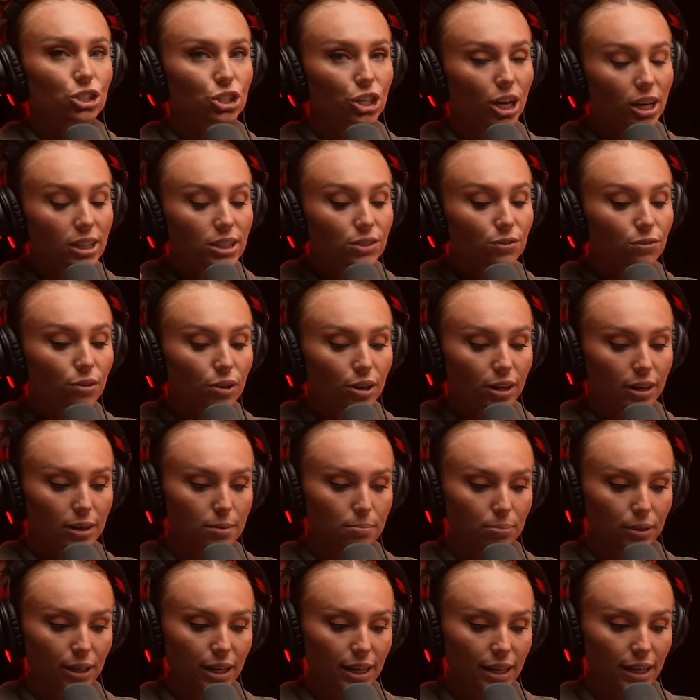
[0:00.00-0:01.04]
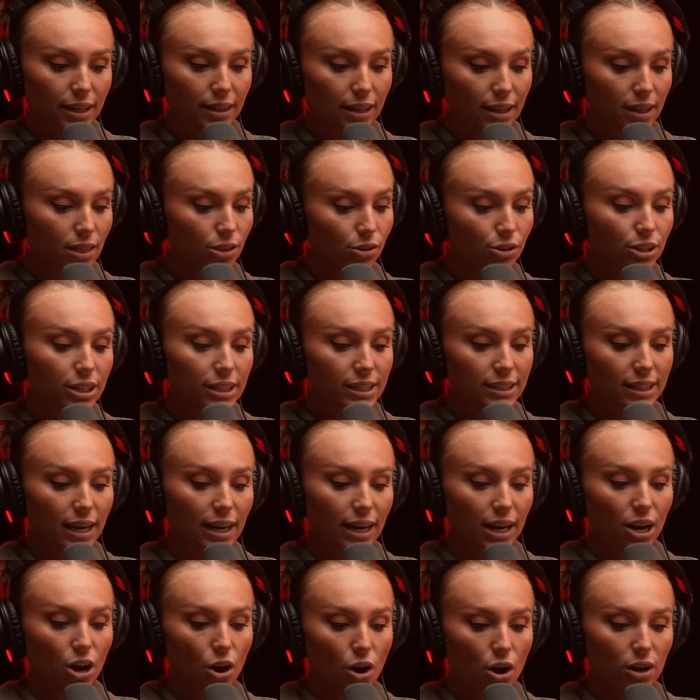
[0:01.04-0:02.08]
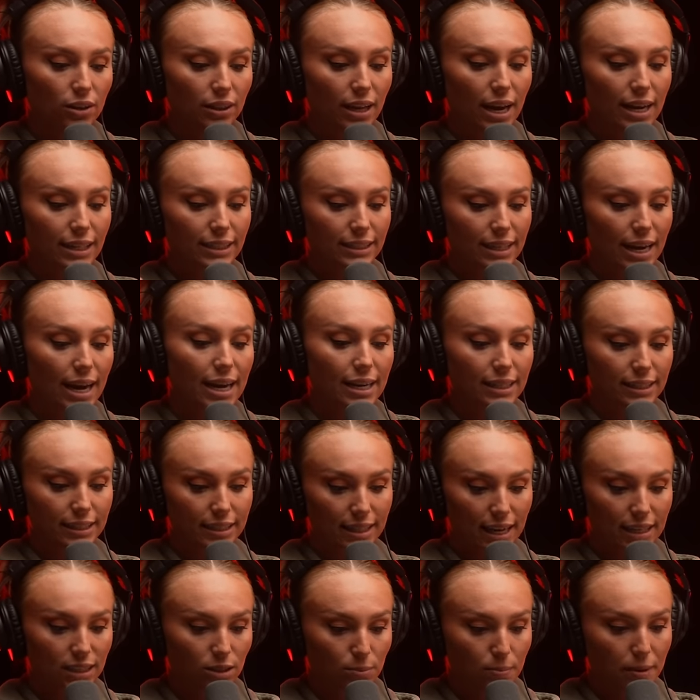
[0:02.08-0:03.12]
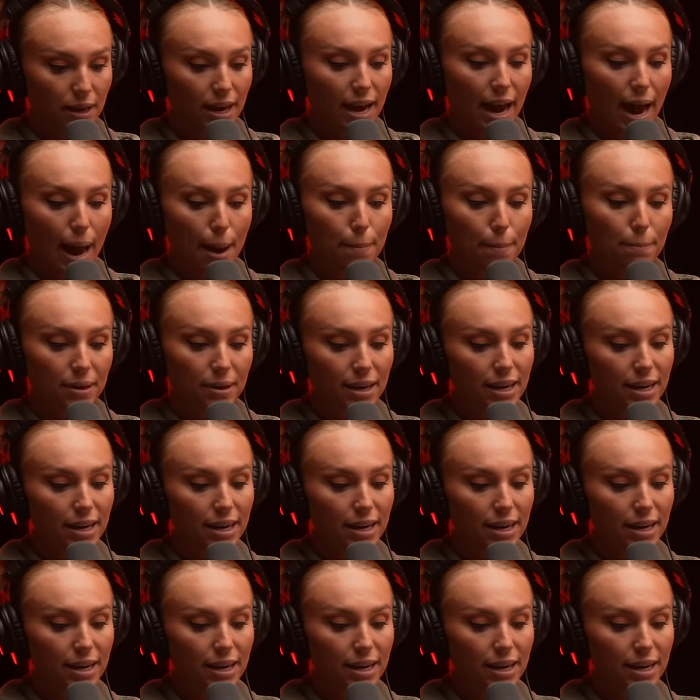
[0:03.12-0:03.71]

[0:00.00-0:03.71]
just for completing the 30-second online debt assessment at